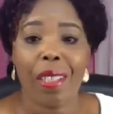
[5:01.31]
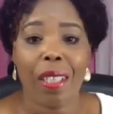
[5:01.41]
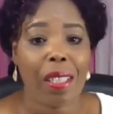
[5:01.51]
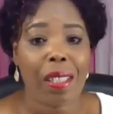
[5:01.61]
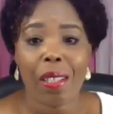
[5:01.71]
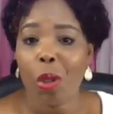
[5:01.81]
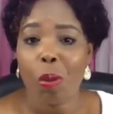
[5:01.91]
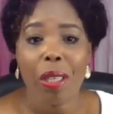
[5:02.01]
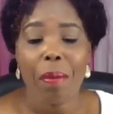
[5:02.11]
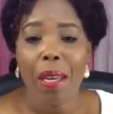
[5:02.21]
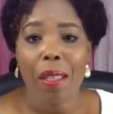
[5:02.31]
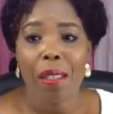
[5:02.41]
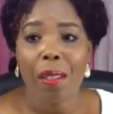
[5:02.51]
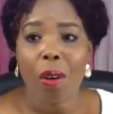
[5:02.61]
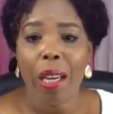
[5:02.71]
less than 20
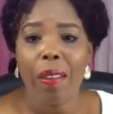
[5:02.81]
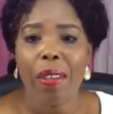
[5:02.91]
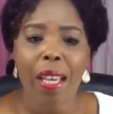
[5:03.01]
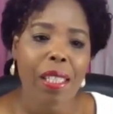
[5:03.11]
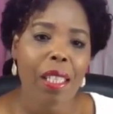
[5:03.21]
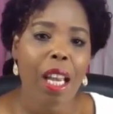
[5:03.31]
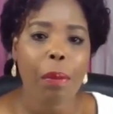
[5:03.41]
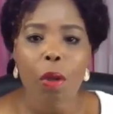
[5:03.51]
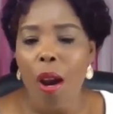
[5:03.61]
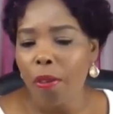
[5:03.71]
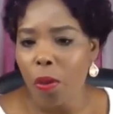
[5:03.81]
minutes. Okay, there are steps. You have